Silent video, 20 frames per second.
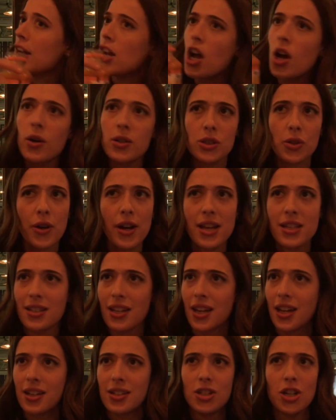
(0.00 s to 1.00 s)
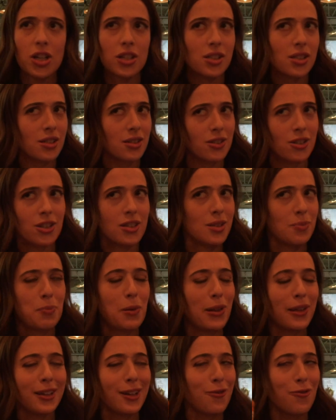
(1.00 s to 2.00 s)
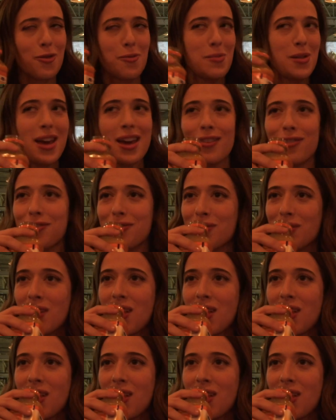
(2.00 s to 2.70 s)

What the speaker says: I know, it's crazy. Just pulling it from life.